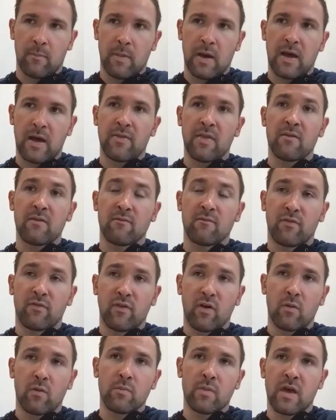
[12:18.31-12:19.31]
And then
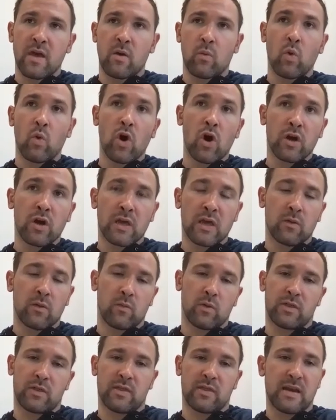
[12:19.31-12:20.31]
from there, working
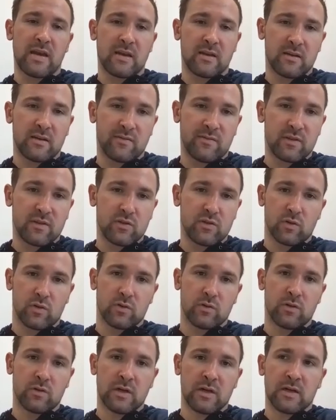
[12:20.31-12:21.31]
with that
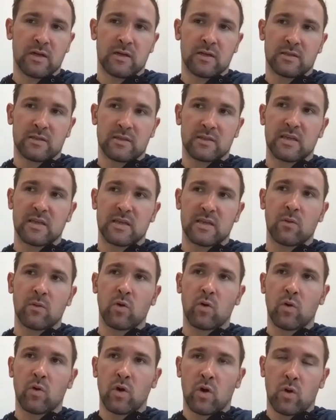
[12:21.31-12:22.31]
individual to say,
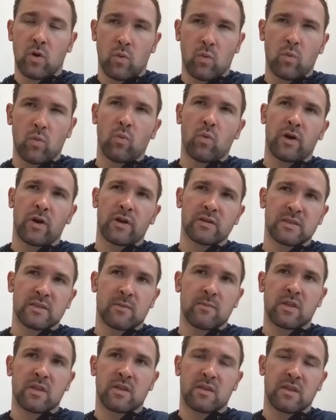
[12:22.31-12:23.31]
well, what are
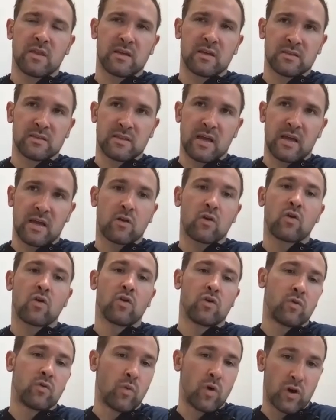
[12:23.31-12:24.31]
some of the things that
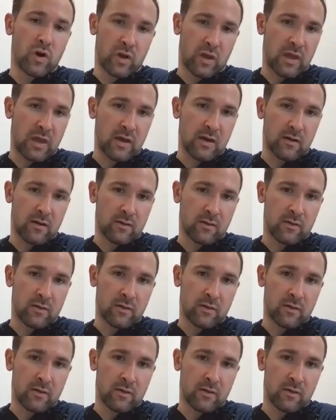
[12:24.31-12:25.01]
could work here?